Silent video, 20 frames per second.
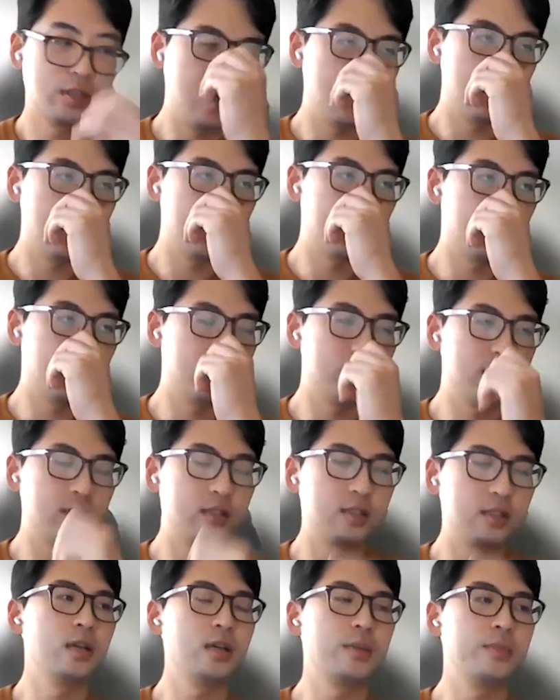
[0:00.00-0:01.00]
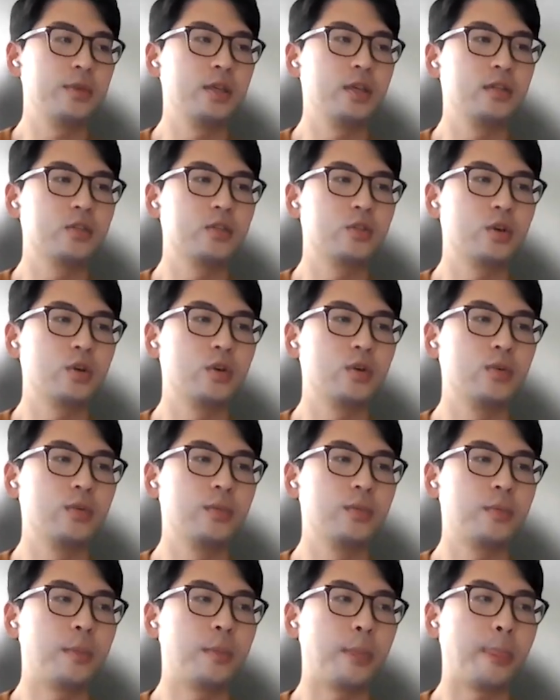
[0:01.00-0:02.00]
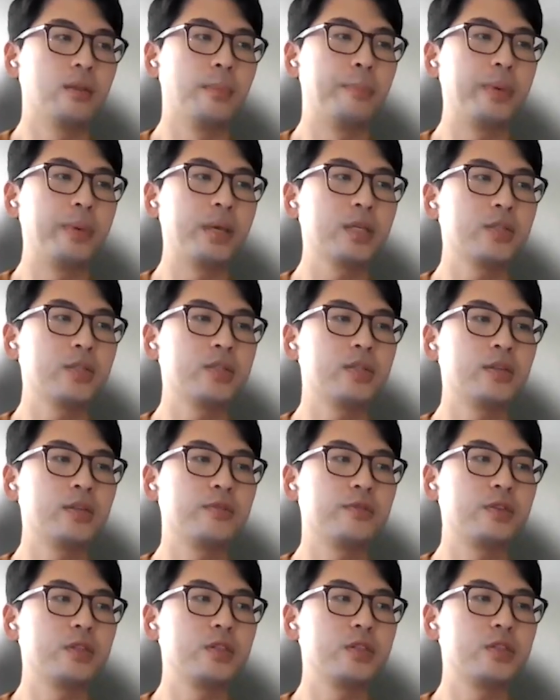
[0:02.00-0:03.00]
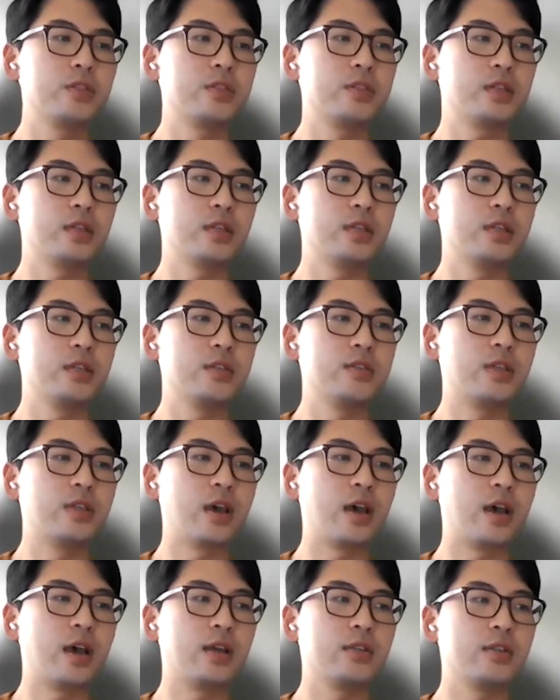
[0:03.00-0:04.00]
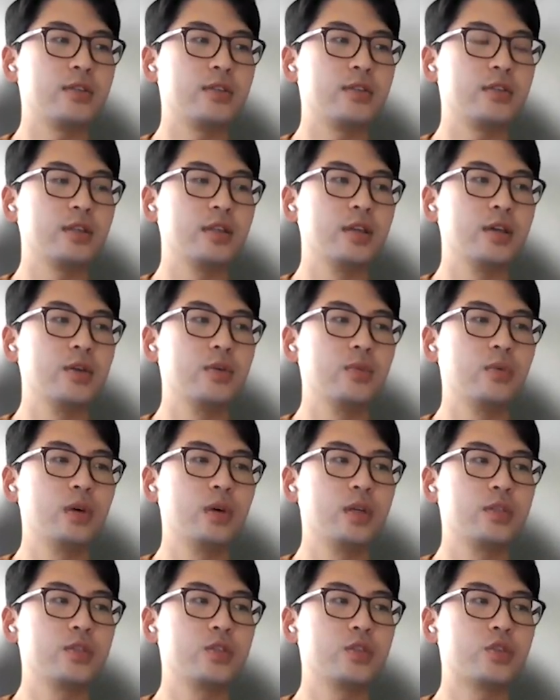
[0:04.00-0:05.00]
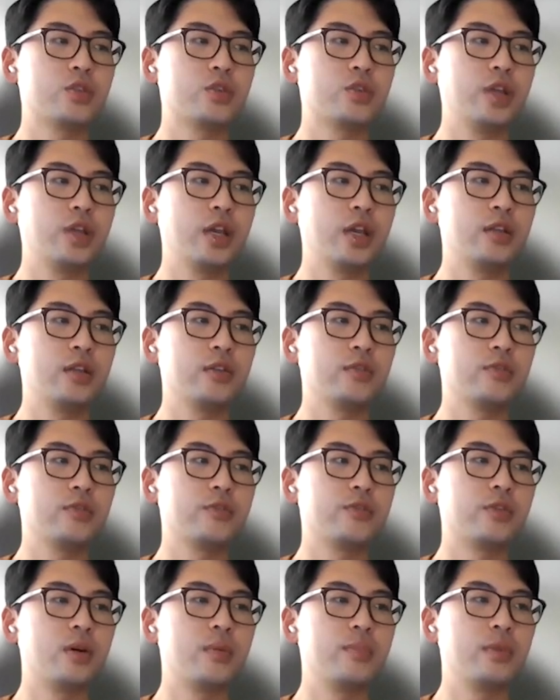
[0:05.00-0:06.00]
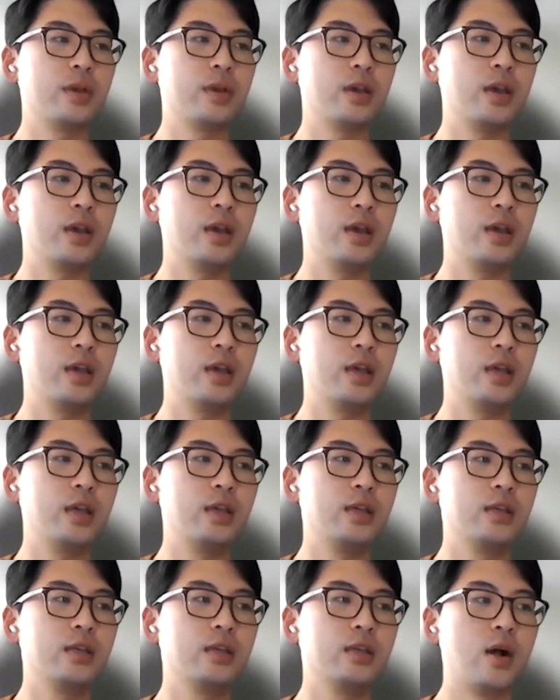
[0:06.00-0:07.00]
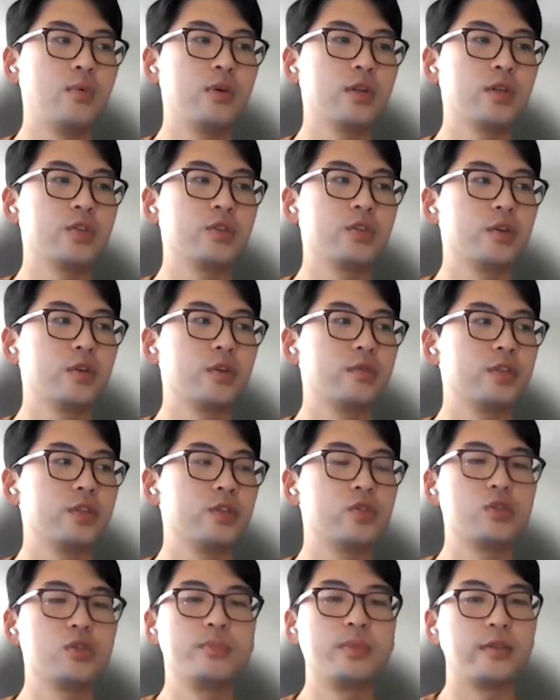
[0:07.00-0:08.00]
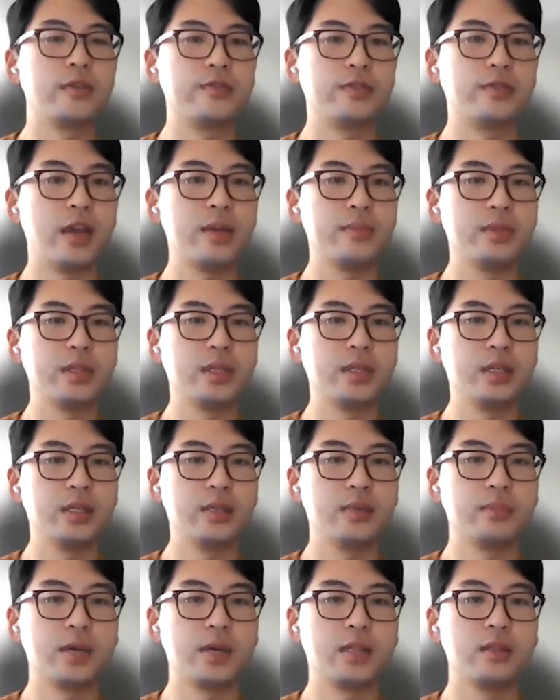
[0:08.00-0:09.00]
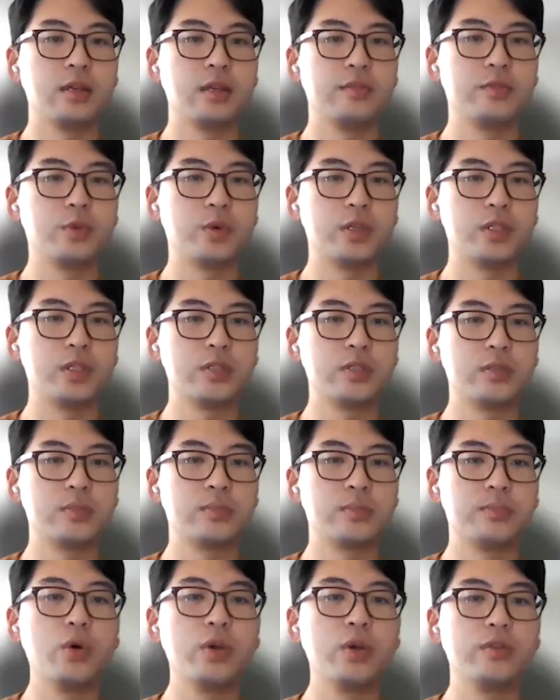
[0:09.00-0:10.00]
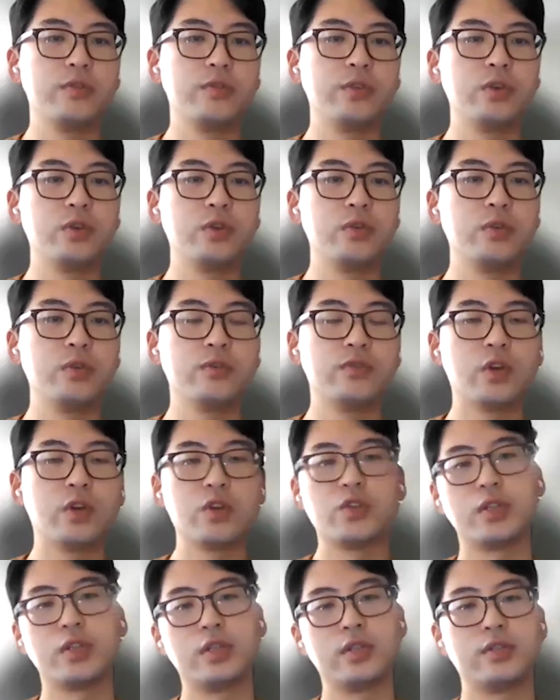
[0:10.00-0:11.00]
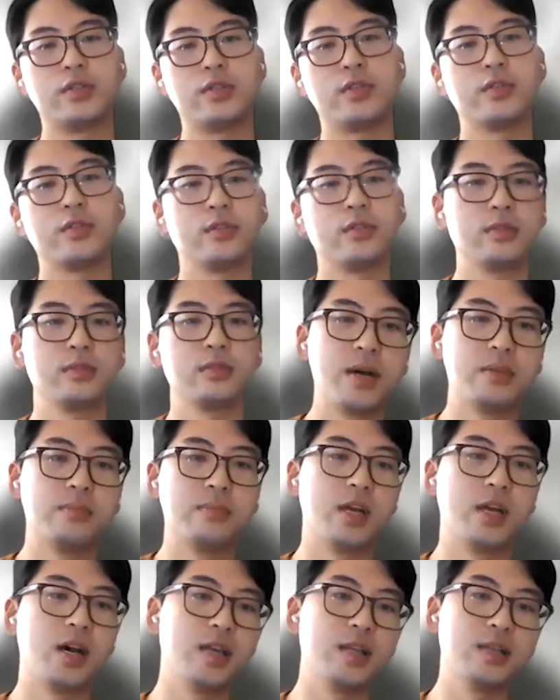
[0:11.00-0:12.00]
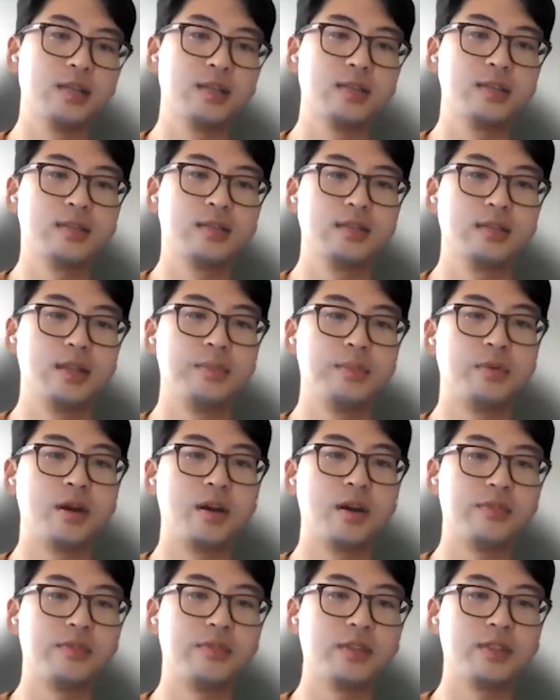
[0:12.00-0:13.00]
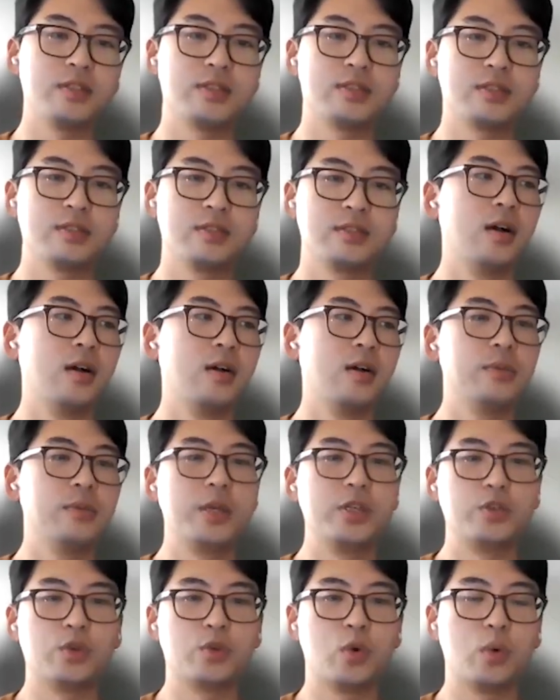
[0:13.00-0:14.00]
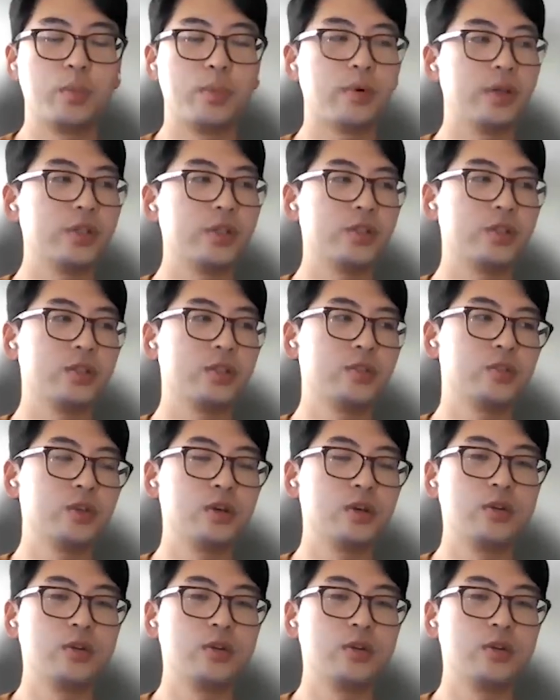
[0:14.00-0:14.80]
And yeah, I mean, and so the biggest difference is that it was created from a, I want to serve this to my family, my loved ones, point of view versus bottom line net profits uh, of a major corporation.